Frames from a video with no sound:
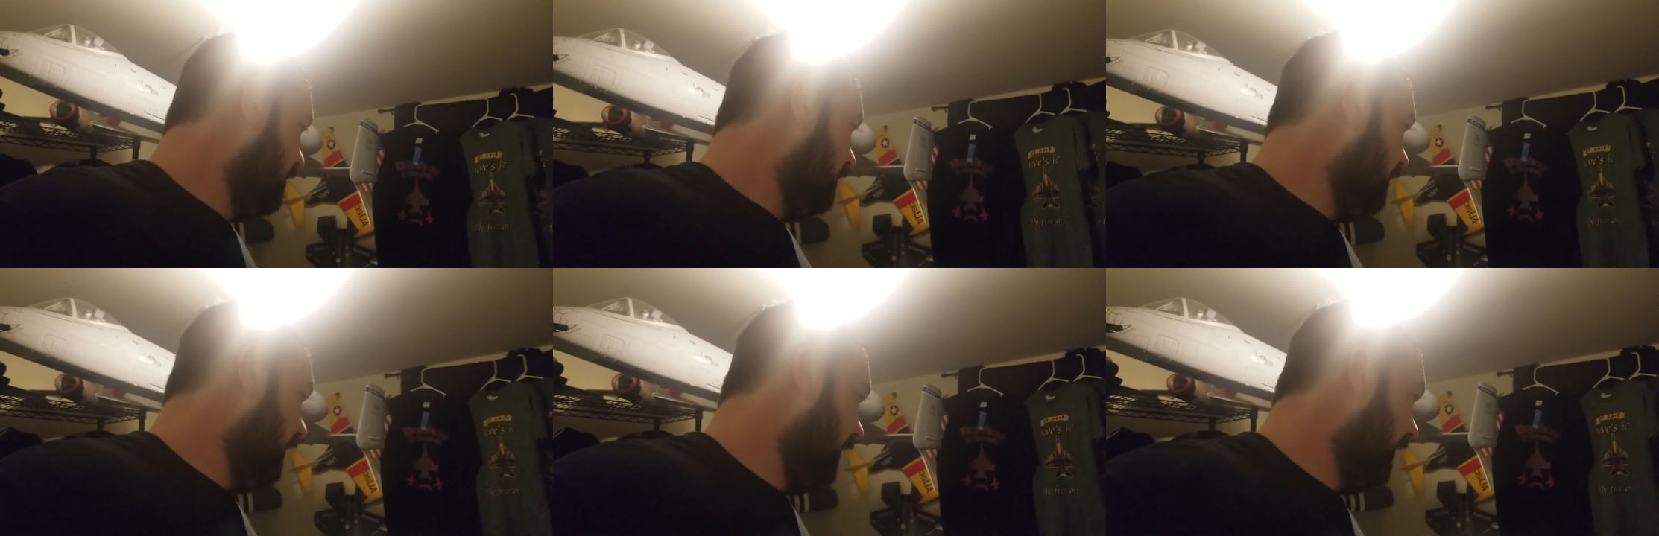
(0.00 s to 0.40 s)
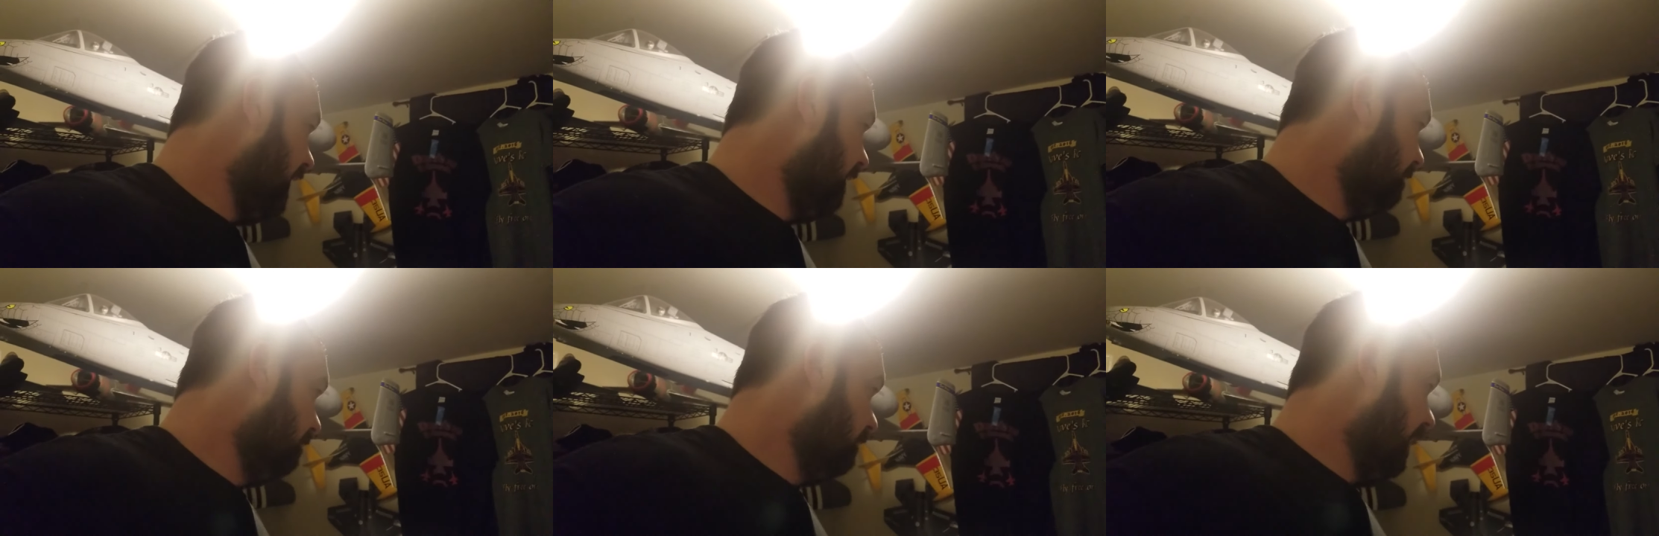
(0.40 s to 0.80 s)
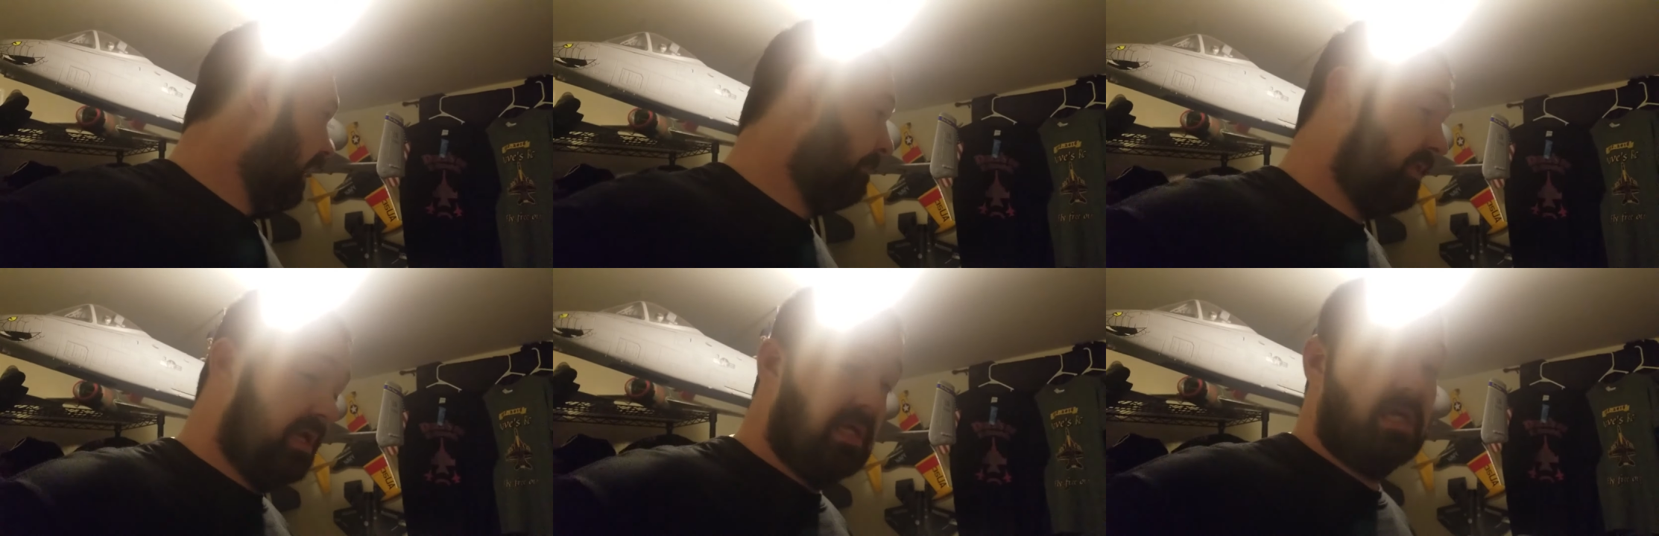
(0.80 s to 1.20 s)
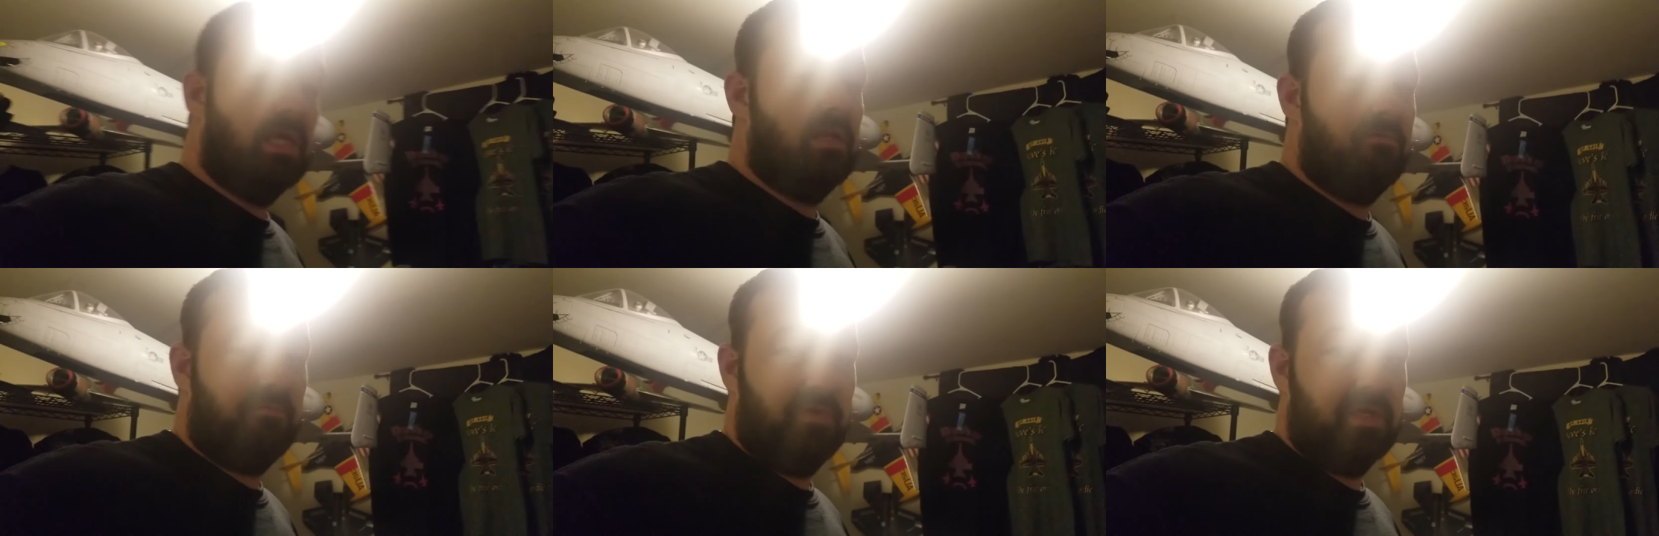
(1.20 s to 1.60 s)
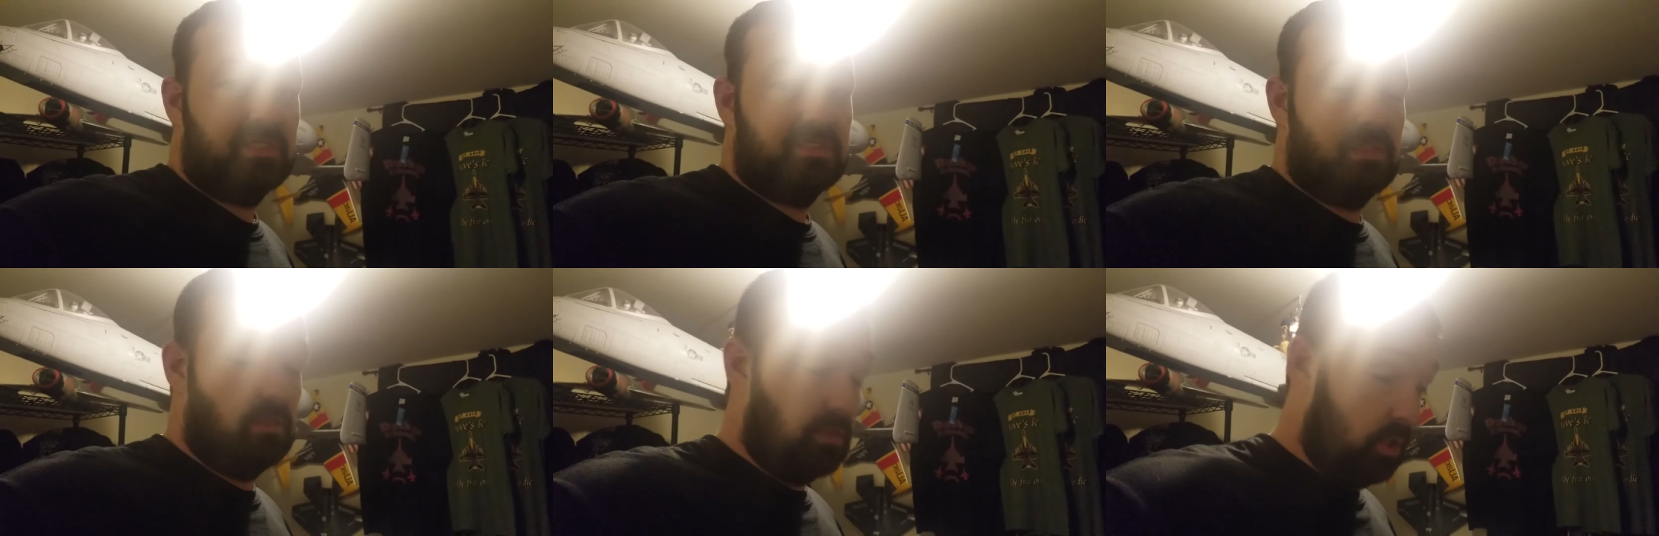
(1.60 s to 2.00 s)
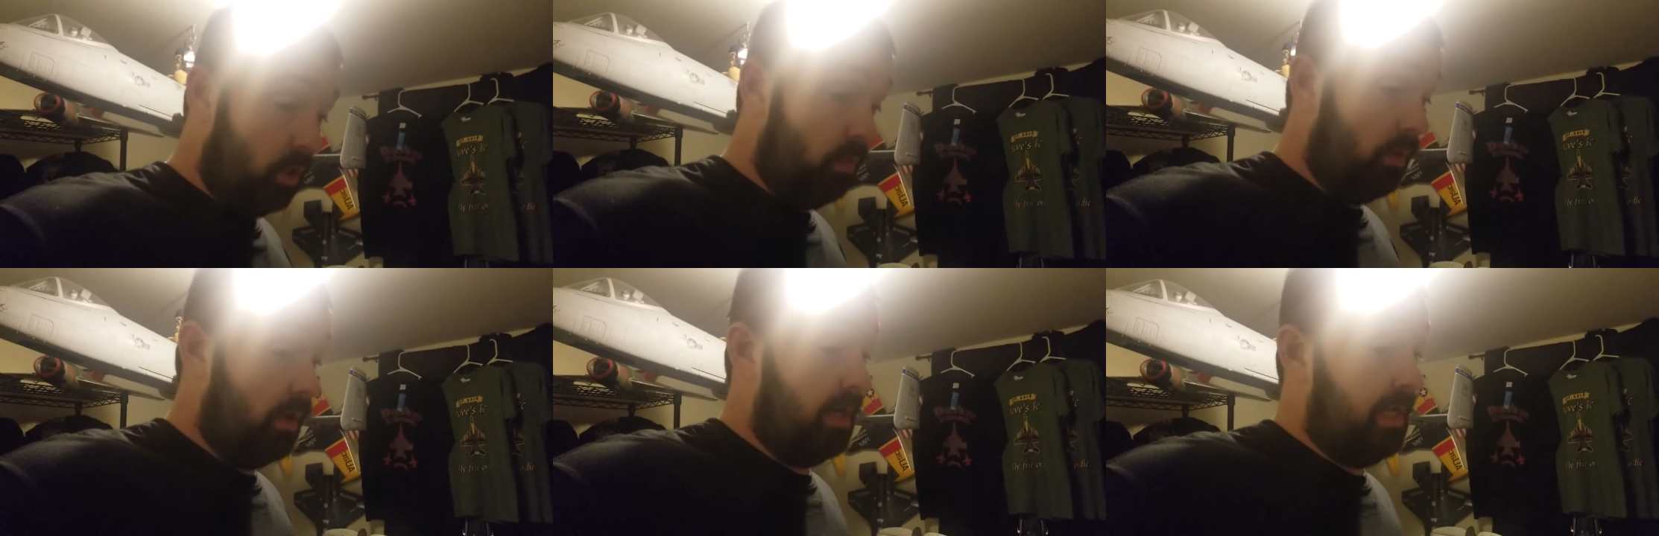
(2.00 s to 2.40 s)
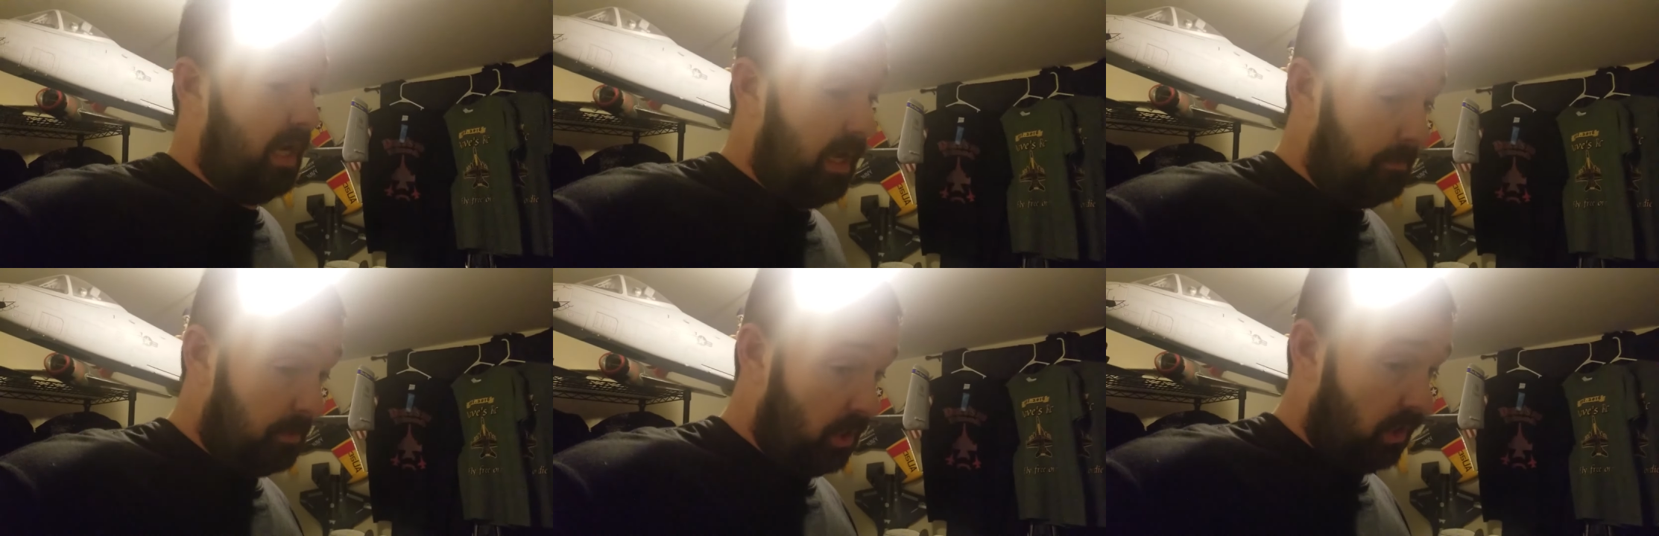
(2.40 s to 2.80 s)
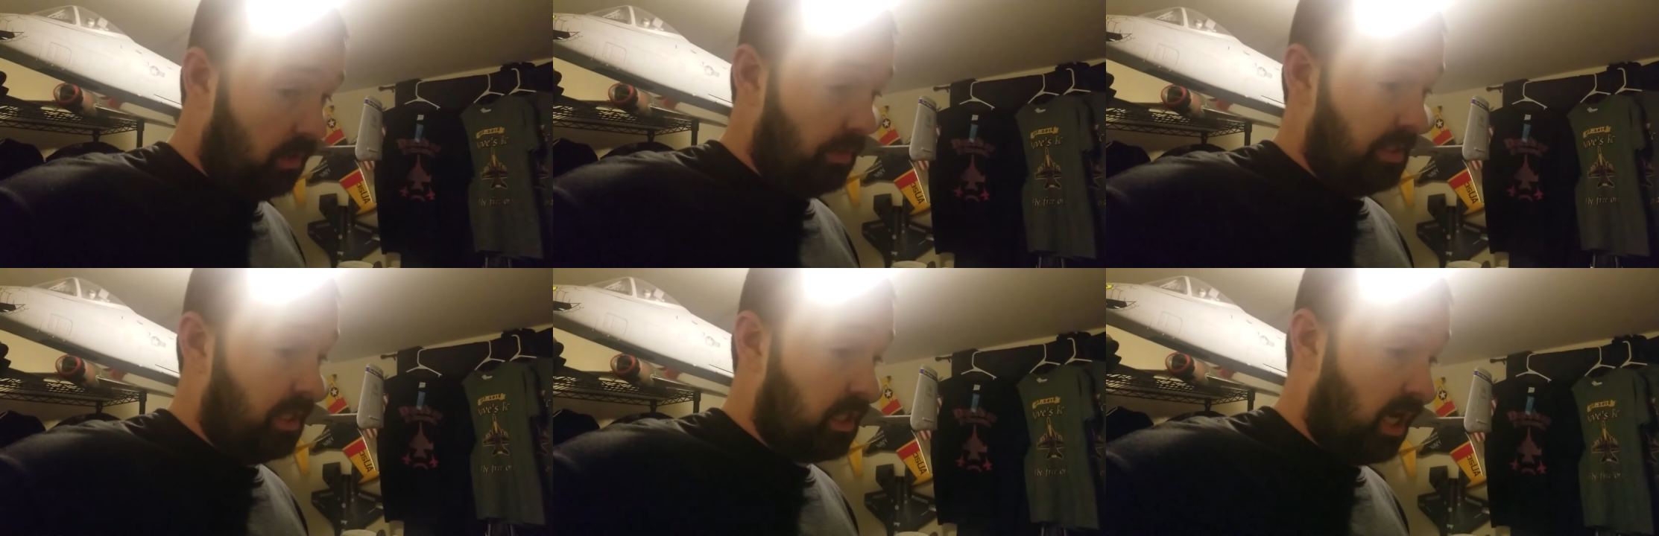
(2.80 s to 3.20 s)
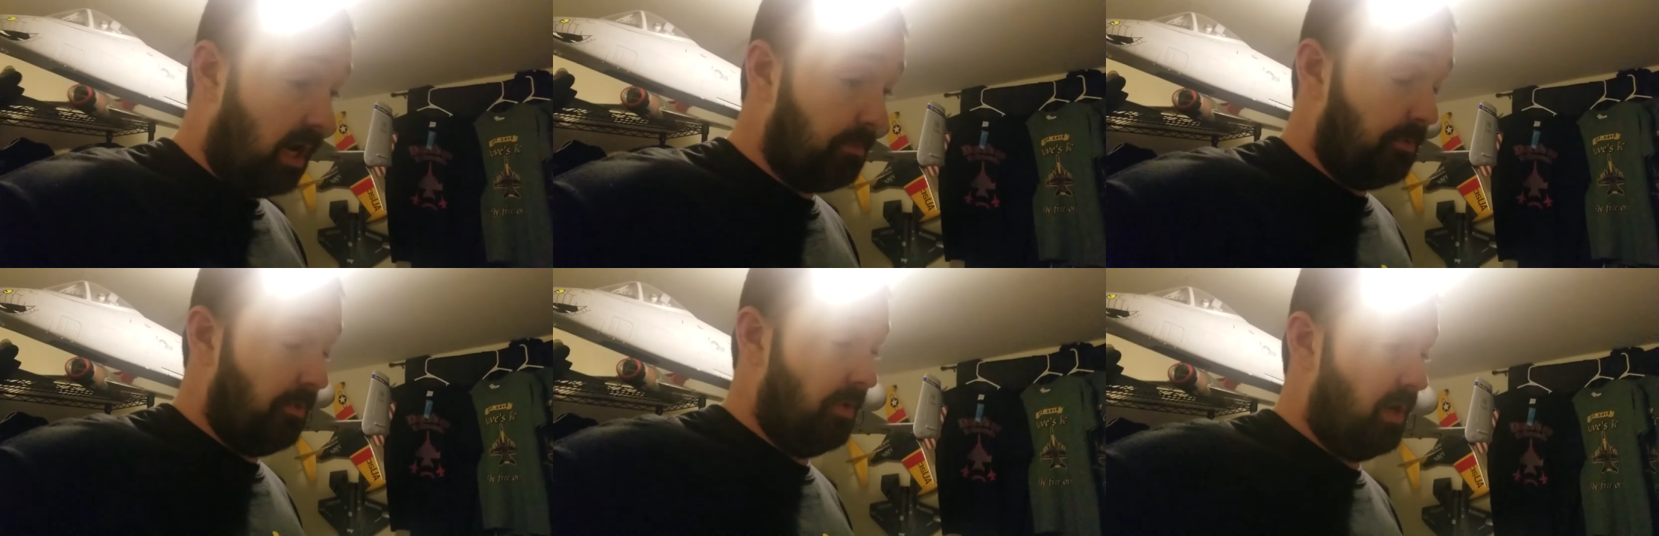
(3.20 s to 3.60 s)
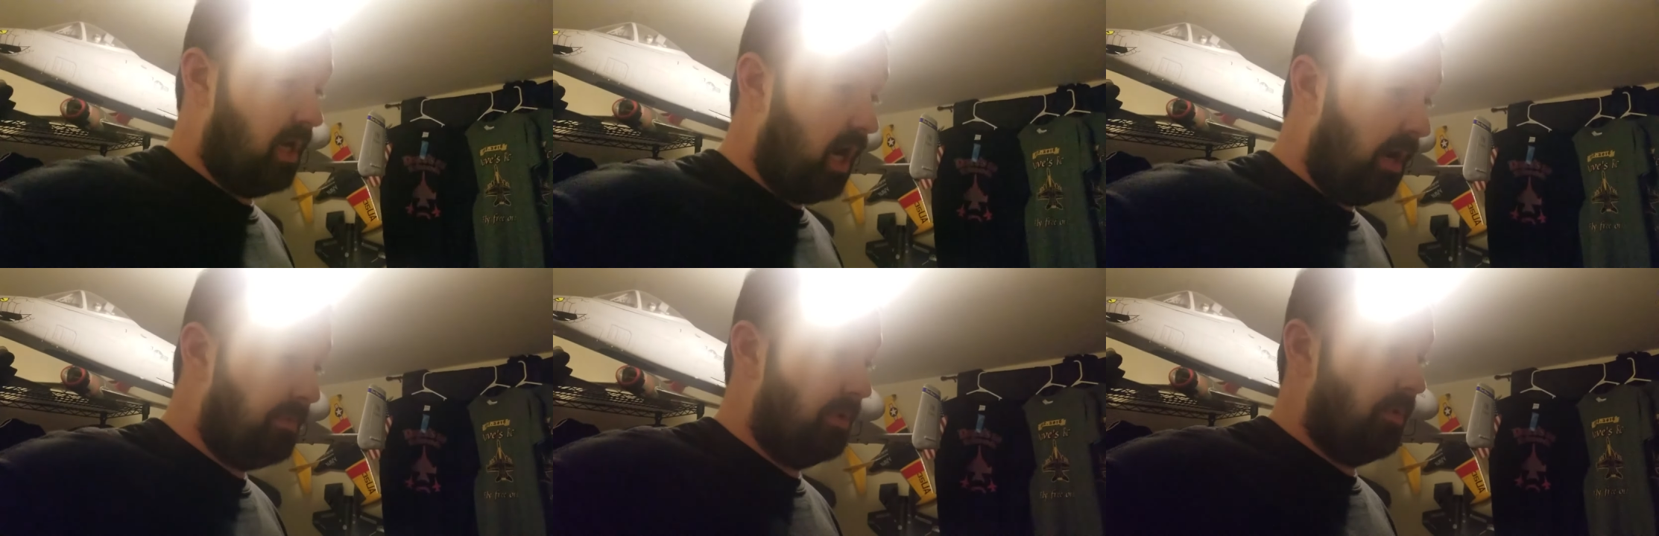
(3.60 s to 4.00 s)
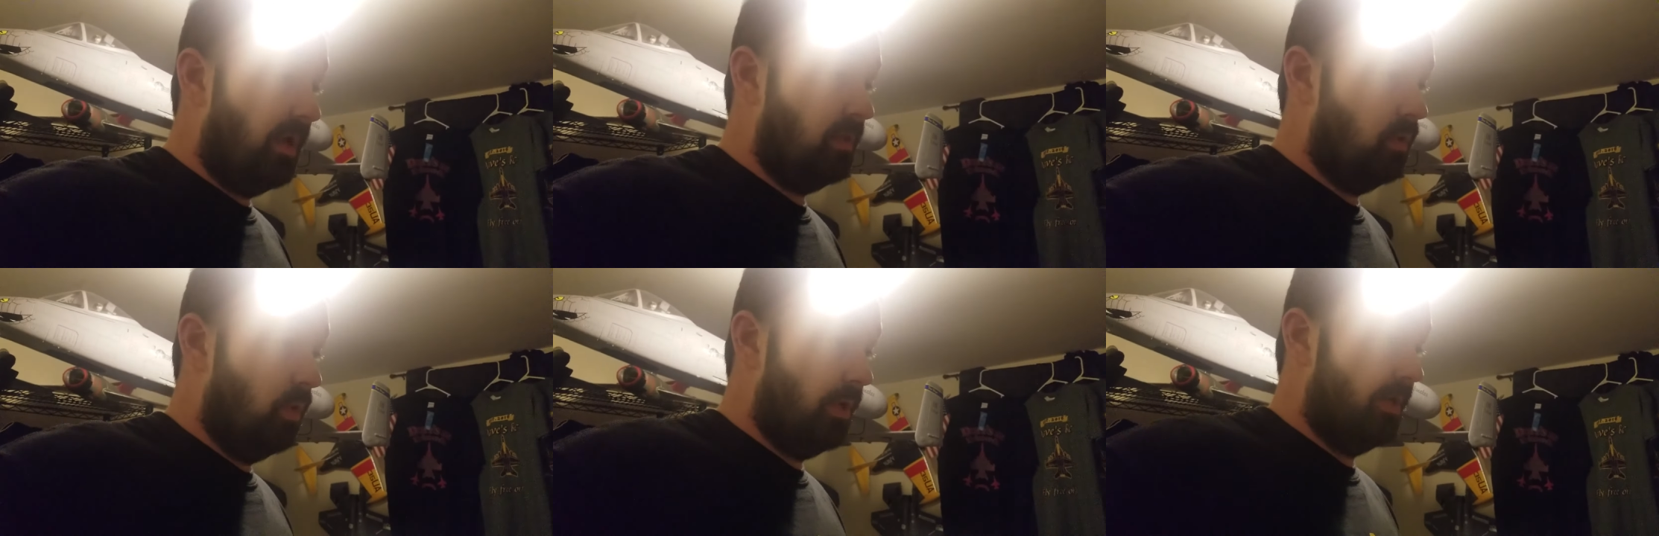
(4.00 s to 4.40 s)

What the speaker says: Nobody's mouth can be seen.